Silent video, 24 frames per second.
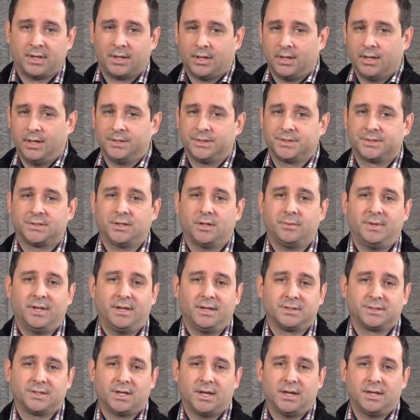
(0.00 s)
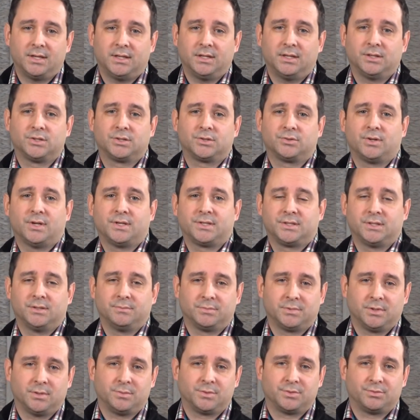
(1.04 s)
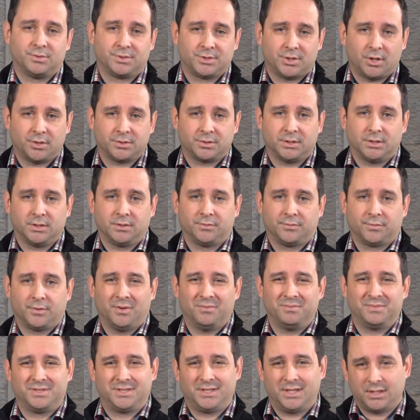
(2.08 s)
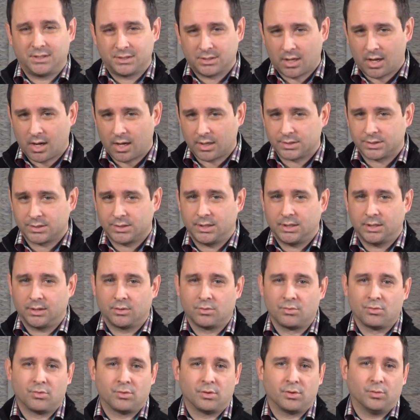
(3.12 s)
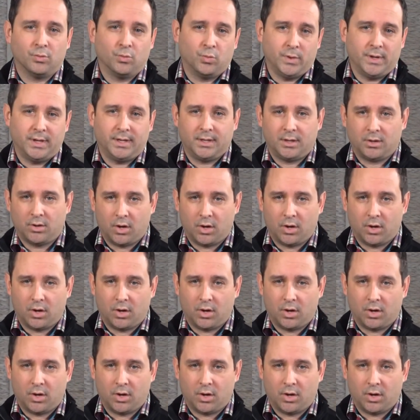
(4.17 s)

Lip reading: and some anxiety and stress symptoms resulting from detoxing or weaning